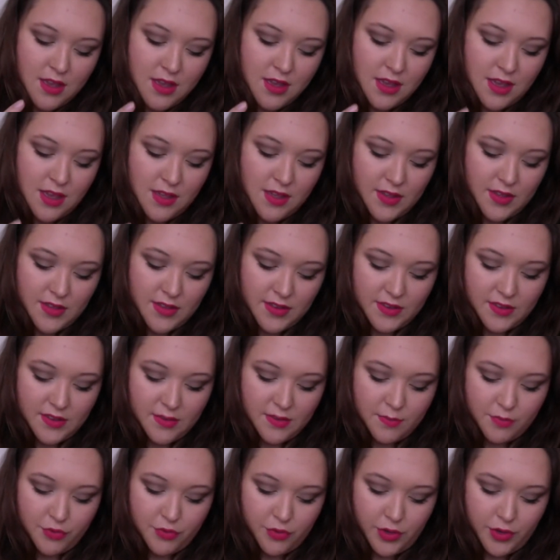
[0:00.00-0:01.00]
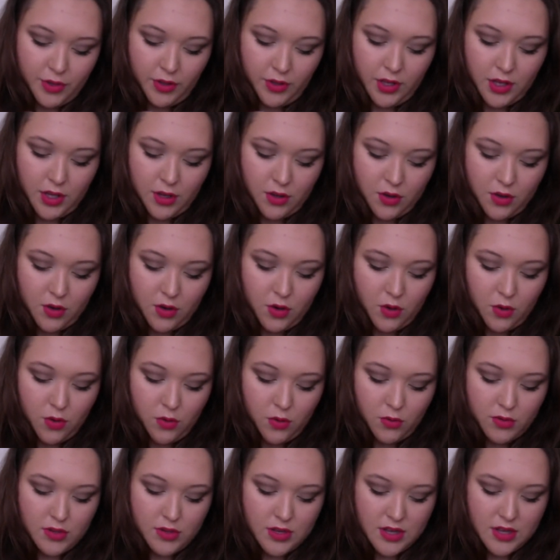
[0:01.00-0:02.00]
And this is Brilliant
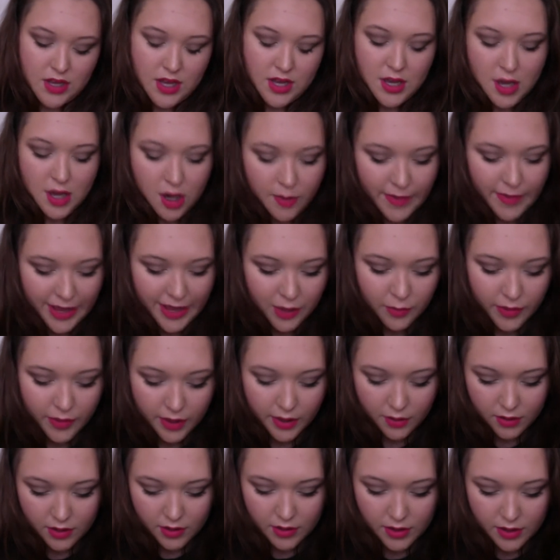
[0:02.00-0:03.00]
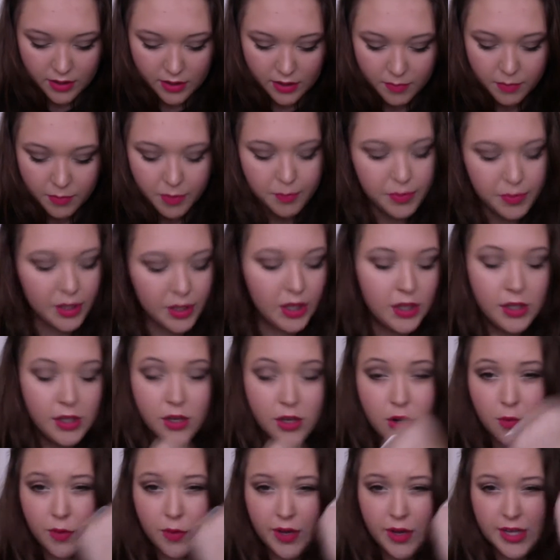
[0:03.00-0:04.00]
Gold. Oh, by the way, the
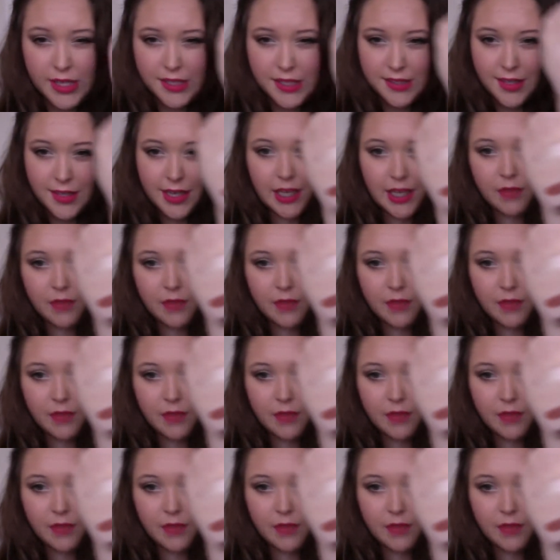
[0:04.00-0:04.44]
Papilio one is like a